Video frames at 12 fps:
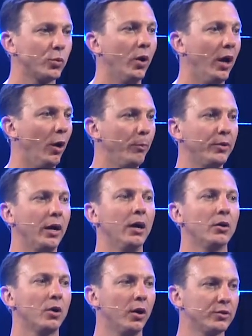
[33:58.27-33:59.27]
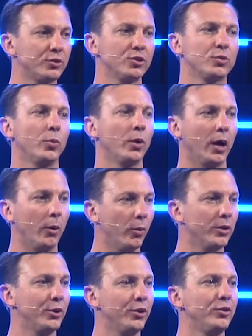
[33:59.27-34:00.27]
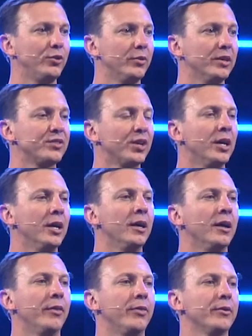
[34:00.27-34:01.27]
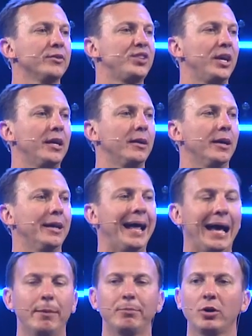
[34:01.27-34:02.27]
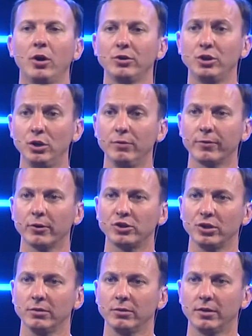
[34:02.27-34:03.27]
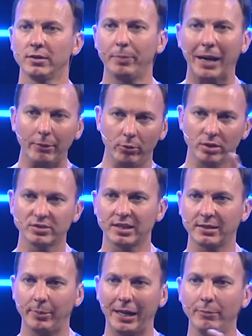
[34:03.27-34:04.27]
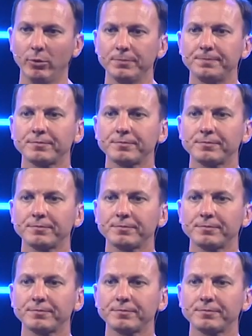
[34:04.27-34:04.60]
We'll help you out. Call the church. I want you to do this. There's a, an app called YouVersion. The Bible looks like the Bible.